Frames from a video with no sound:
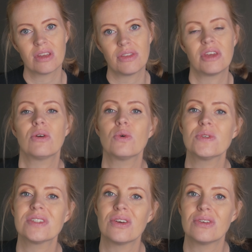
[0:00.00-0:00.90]
There are
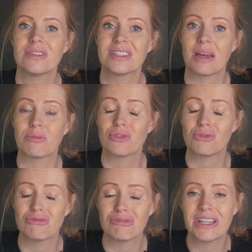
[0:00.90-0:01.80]
also some
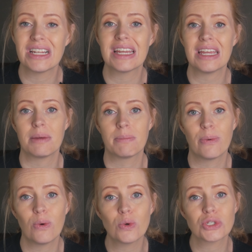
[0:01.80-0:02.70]
really
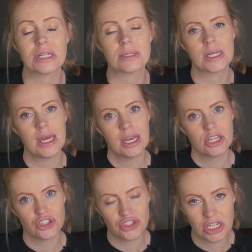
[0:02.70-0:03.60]
important
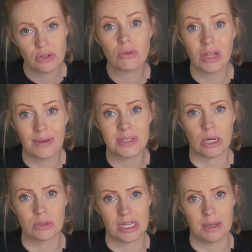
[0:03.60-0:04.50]
general
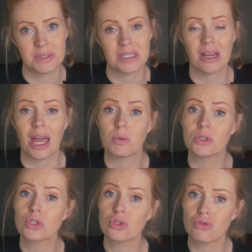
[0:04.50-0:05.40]
lifestyle tips that I would
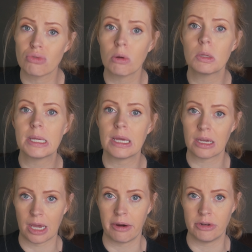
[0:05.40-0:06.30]
strongly
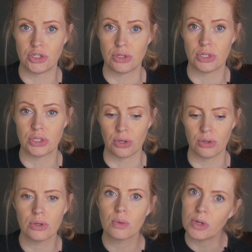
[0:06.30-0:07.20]
encourage you to
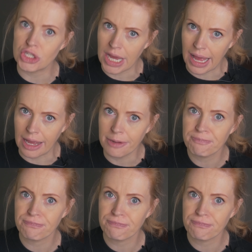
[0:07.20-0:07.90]
do, which are: